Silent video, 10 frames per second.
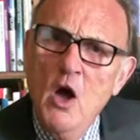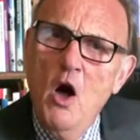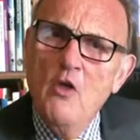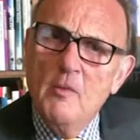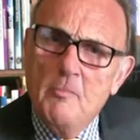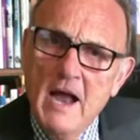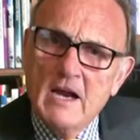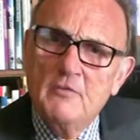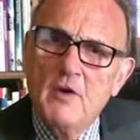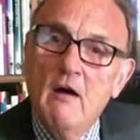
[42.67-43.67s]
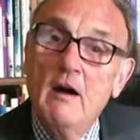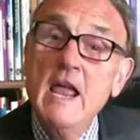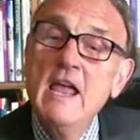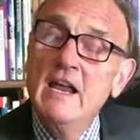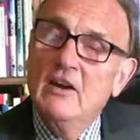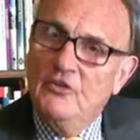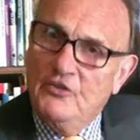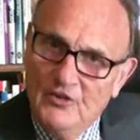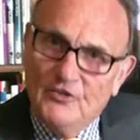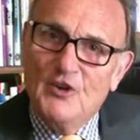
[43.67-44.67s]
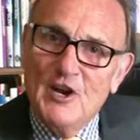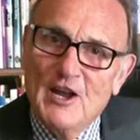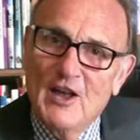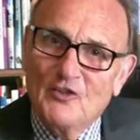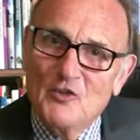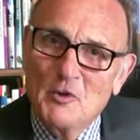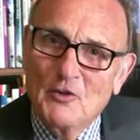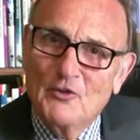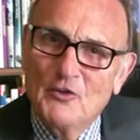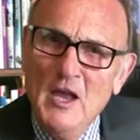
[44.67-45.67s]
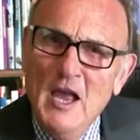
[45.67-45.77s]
on the back of our existing customers.